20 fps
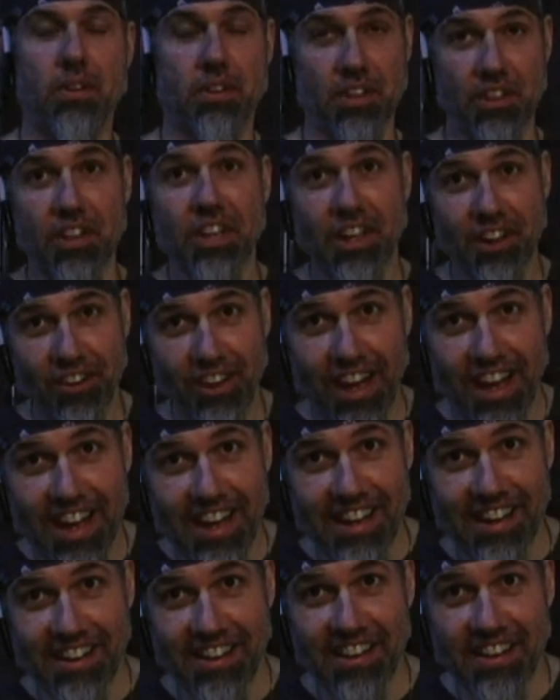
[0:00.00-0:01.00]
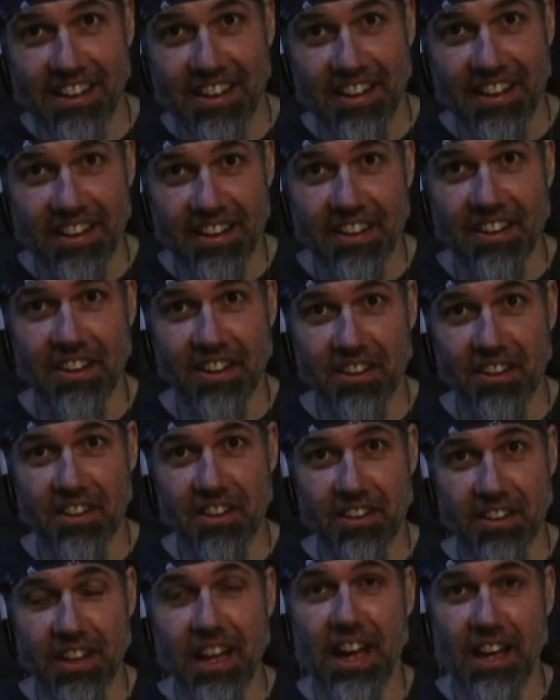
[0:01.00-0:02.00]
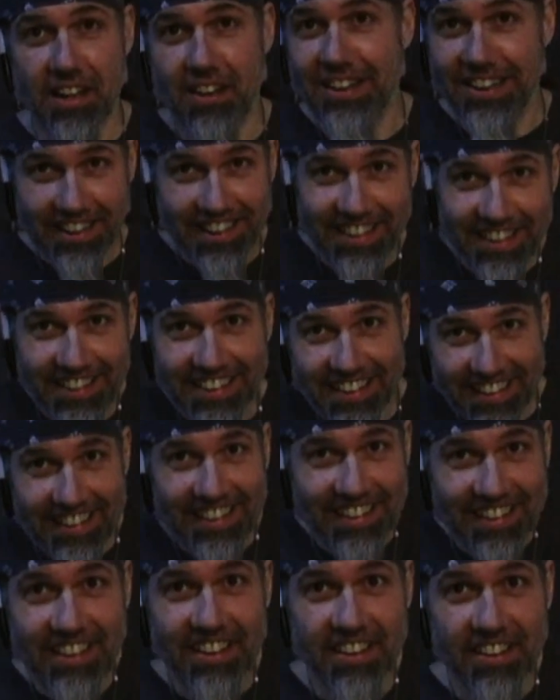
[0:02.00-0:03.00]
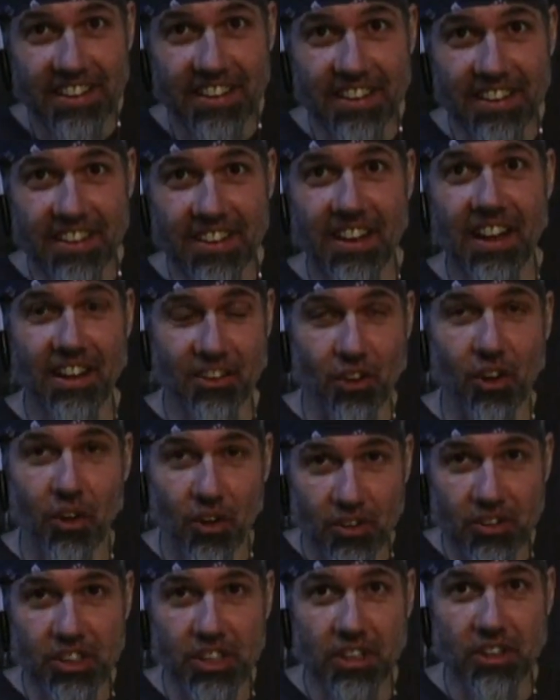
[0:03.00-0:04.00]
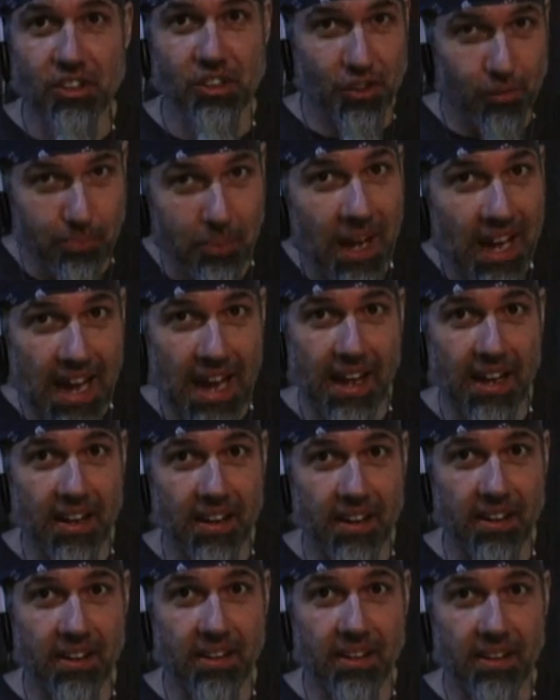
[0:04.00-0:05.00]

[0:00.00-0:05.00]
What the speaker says: Do you hear that? That told you, she's back.